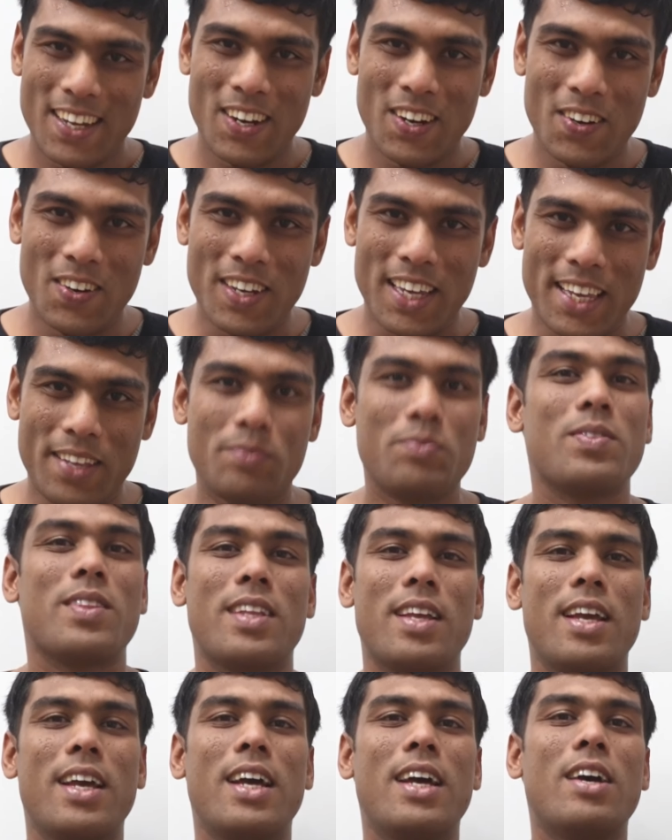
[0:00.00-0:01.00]
Okay,
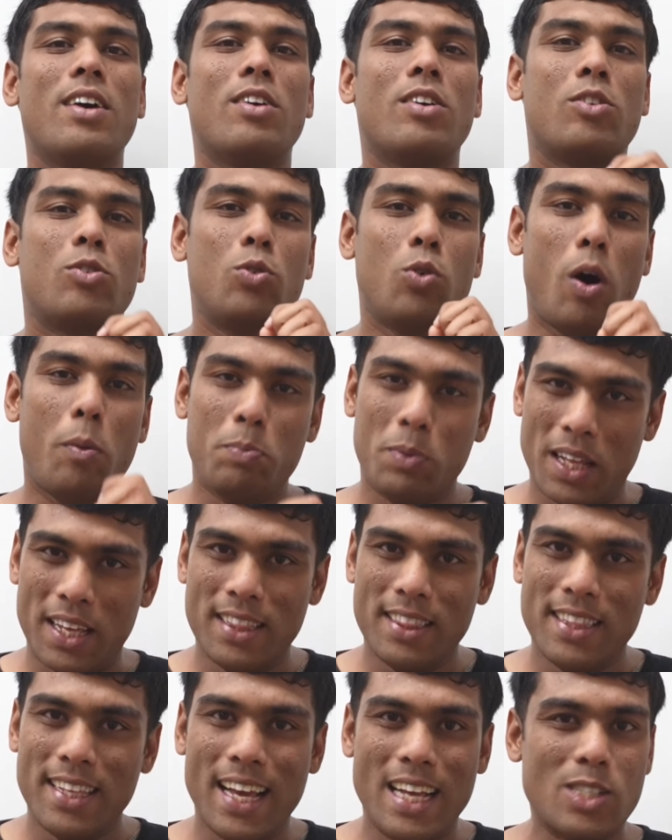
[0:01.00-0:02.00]
to
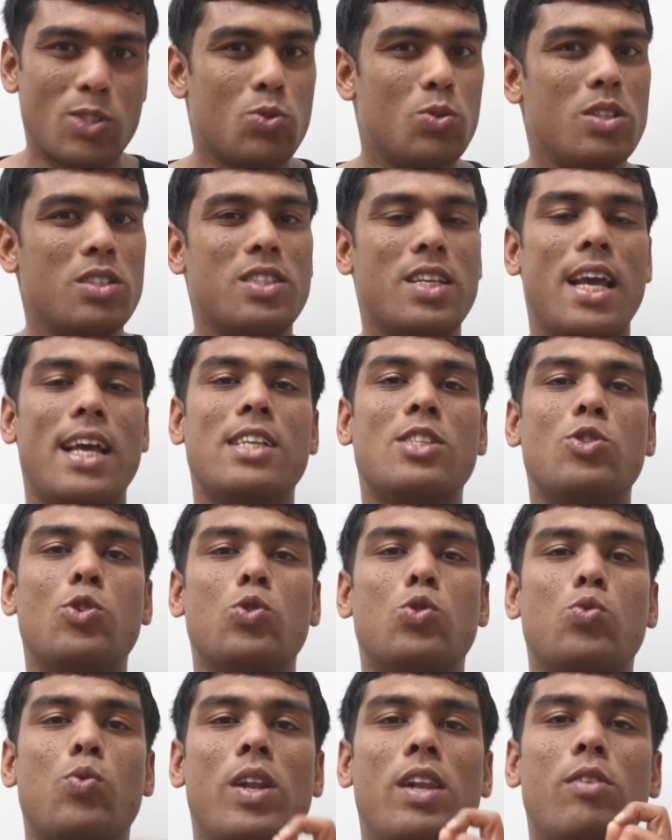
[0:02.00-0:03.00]
obtain the answers as
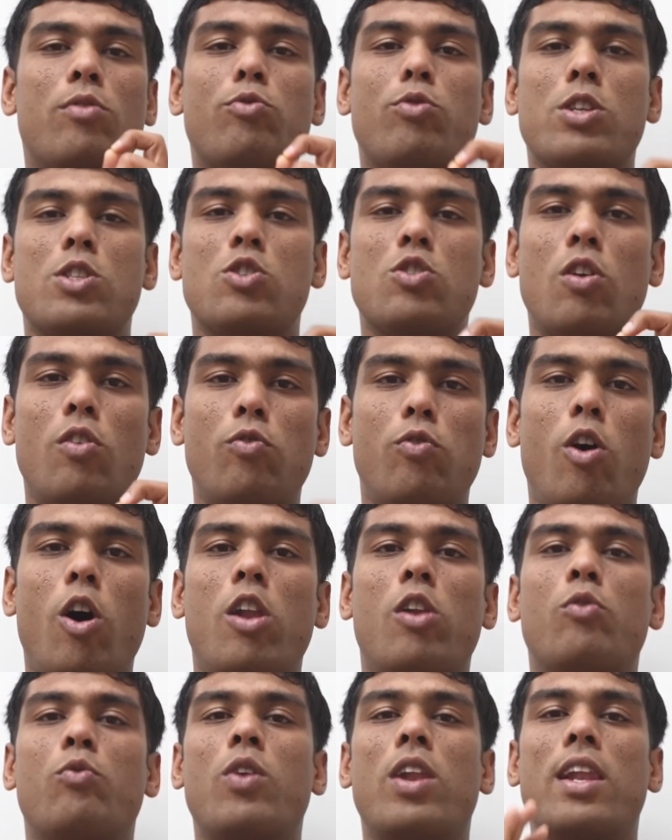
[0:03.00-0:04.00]
usual, first of
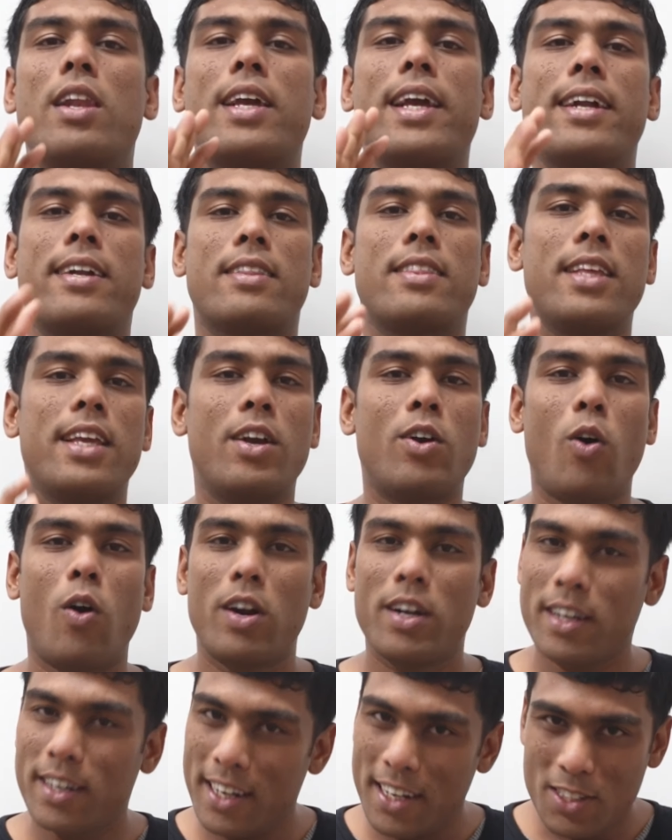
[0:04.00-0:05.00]
all we'll get the
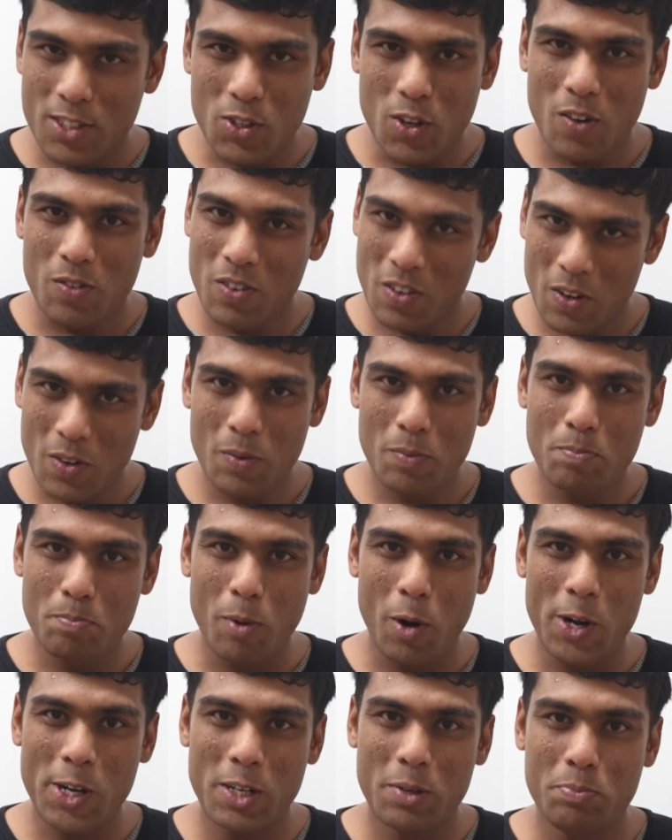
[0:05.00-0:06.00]
coordinates of
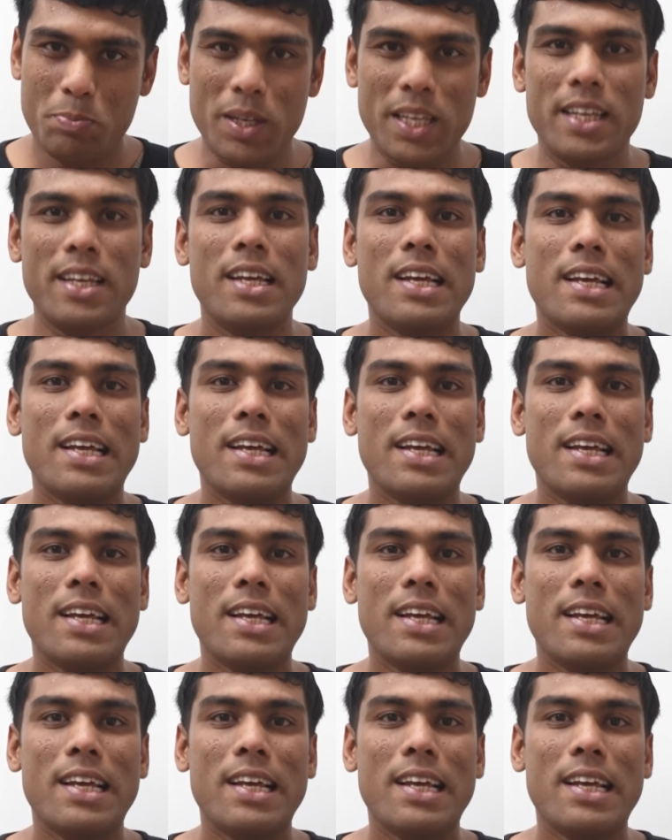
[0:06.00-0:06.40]
point P.